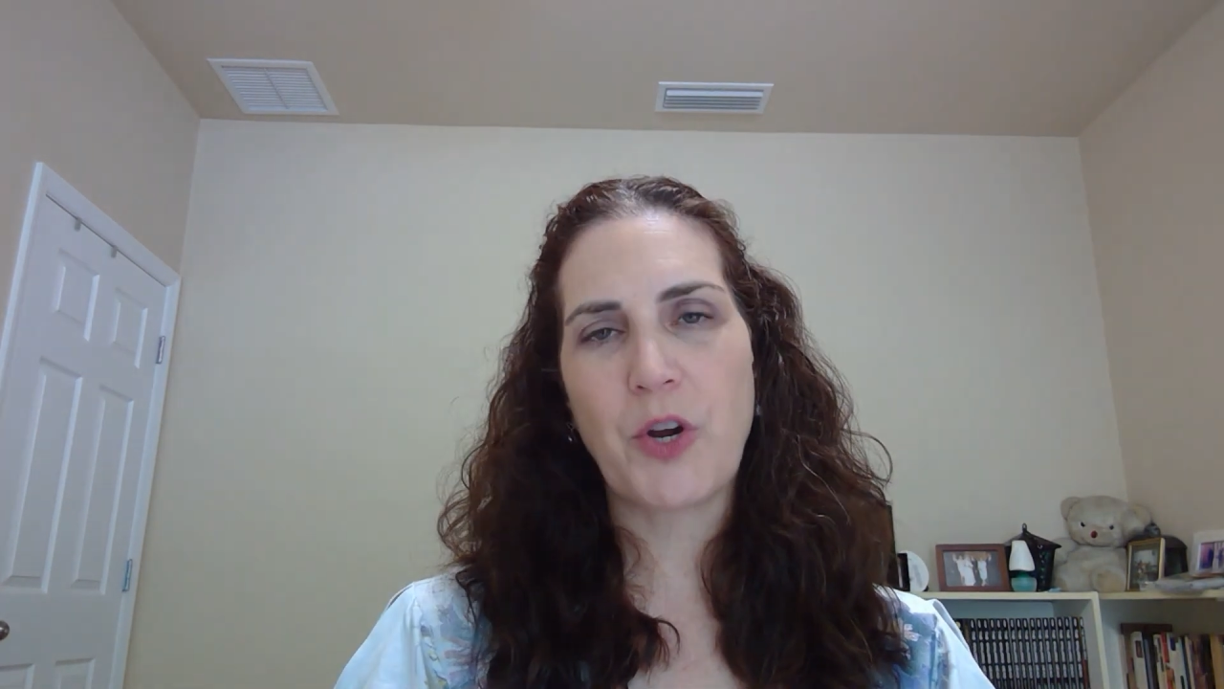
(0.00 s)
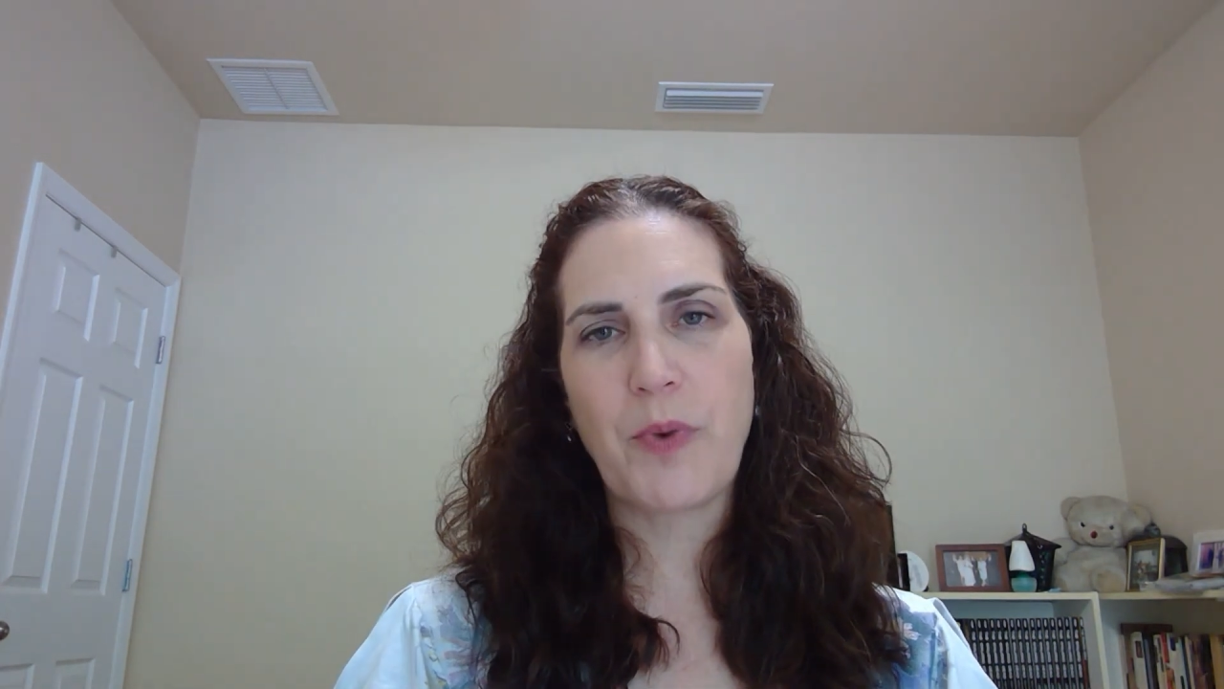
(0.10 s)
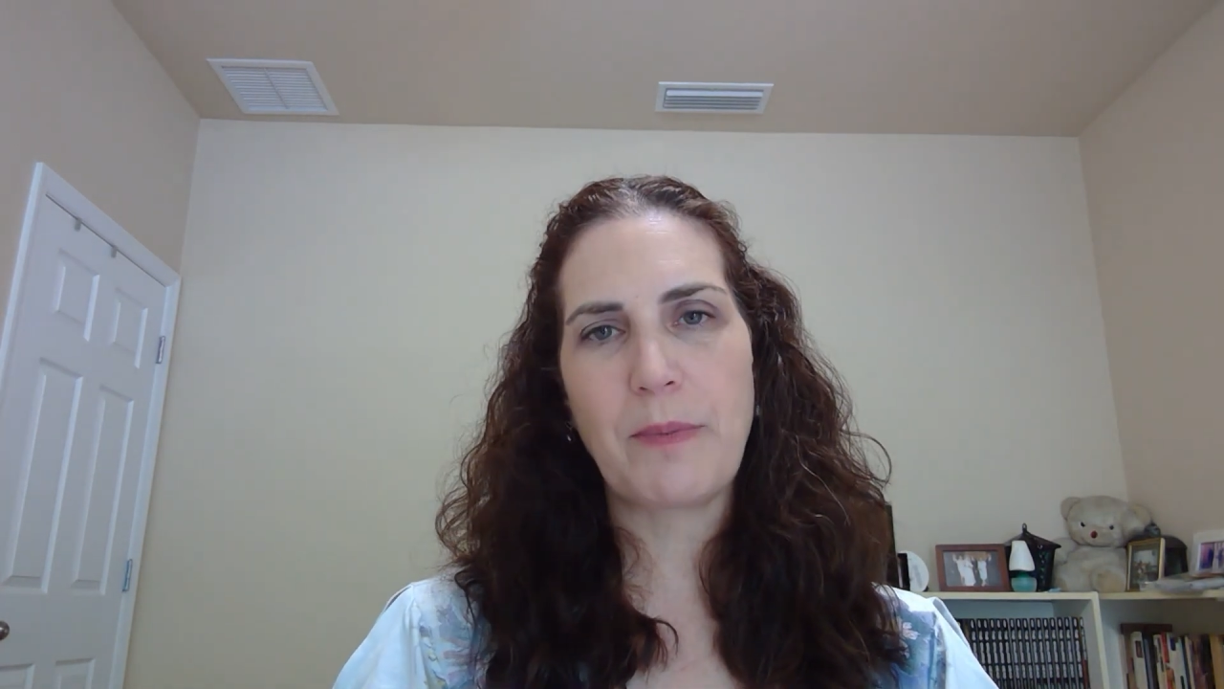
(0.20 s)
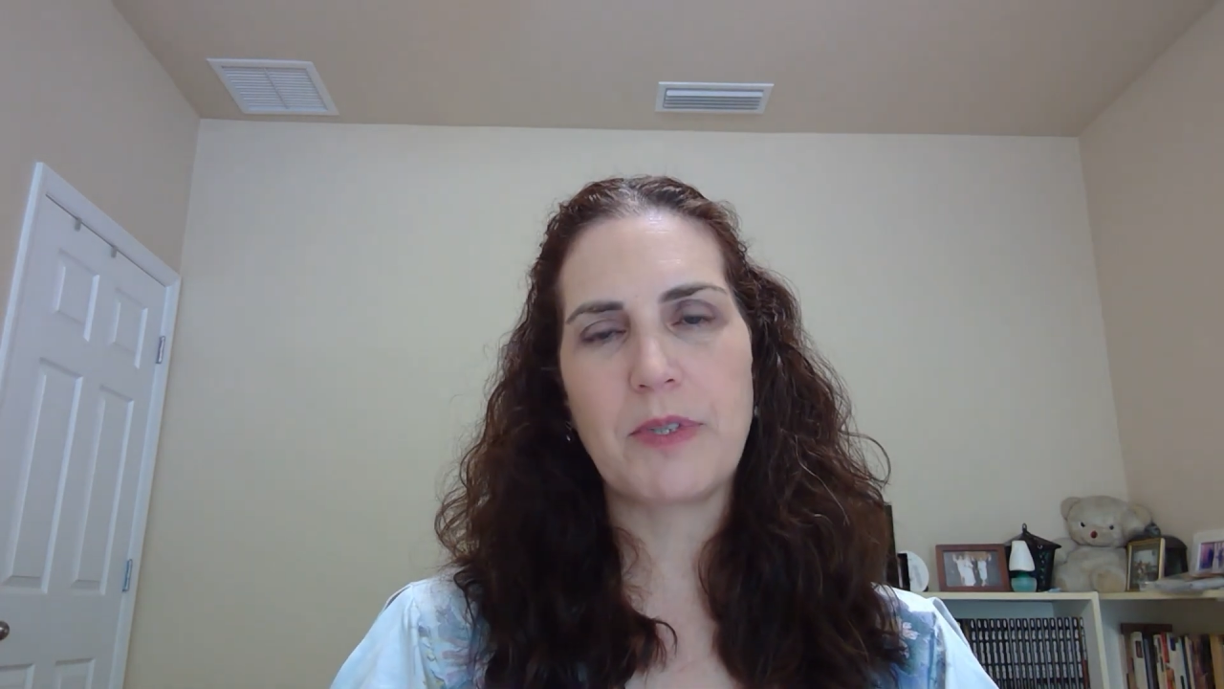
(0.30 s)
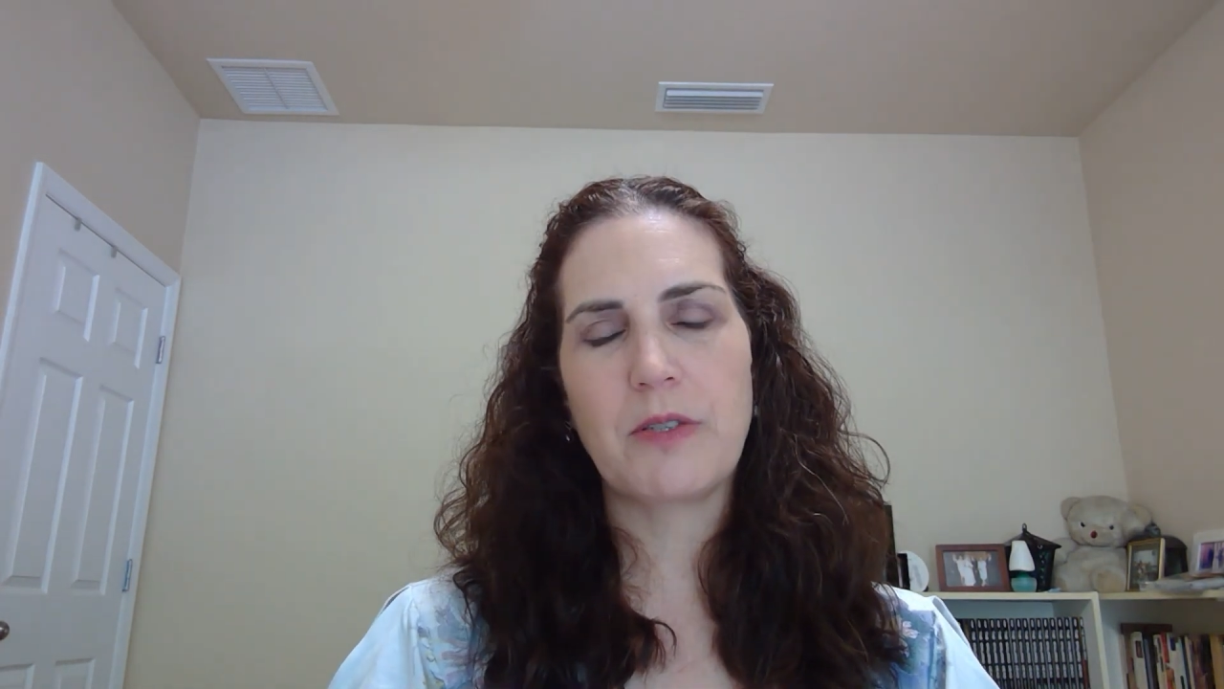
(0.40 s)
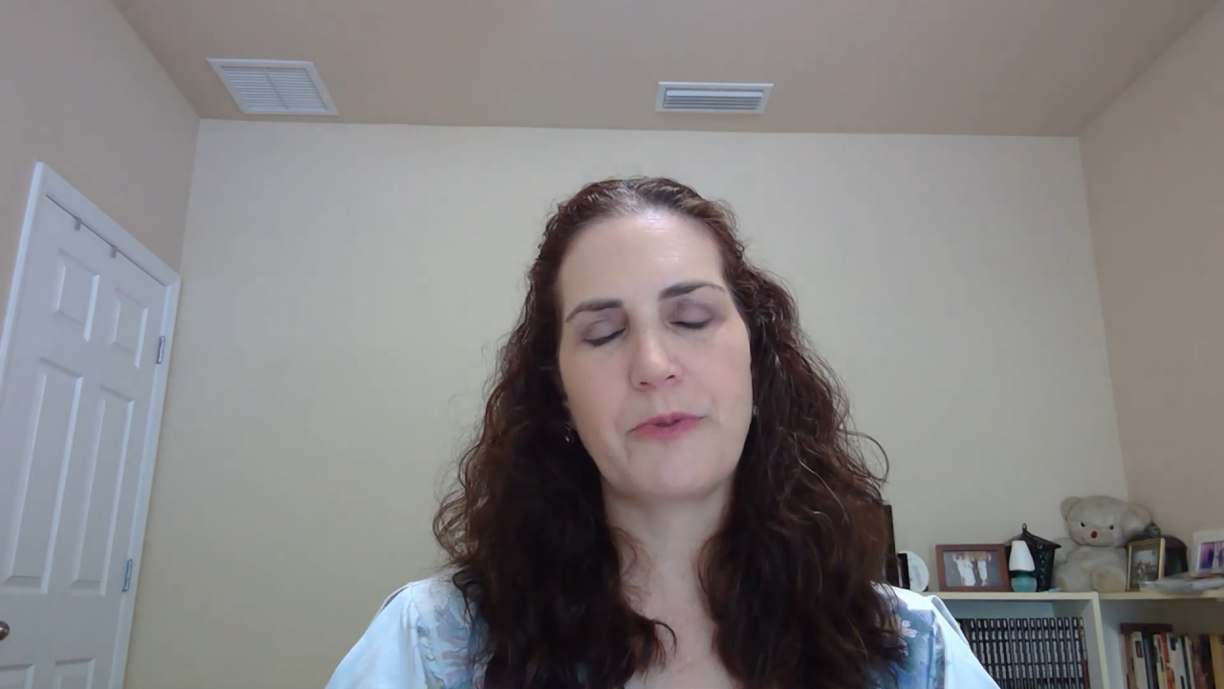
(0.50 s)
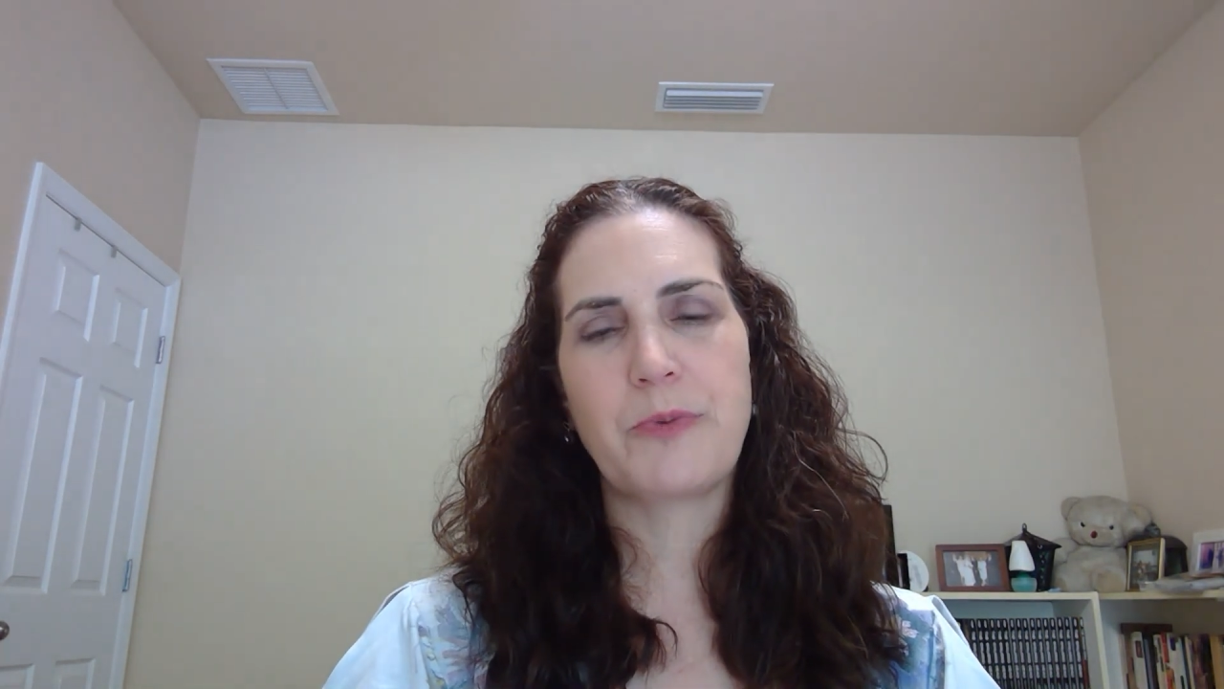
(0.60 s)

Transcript: Your Whips,